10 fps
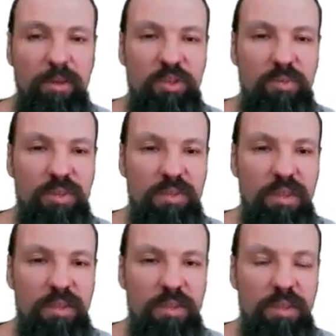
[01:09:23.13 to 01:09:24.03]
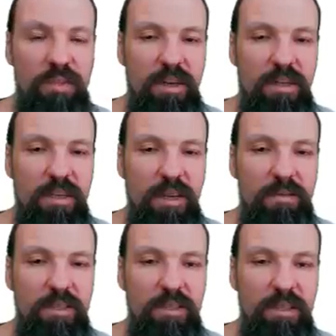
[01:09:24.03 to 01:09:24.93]
which means that these are time
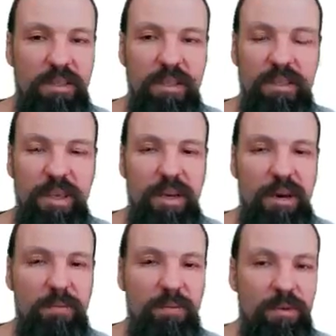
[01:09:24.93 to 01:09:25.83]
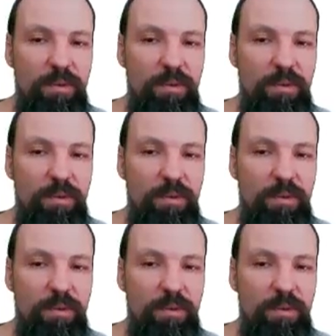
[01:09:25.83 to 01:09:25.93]
series and they come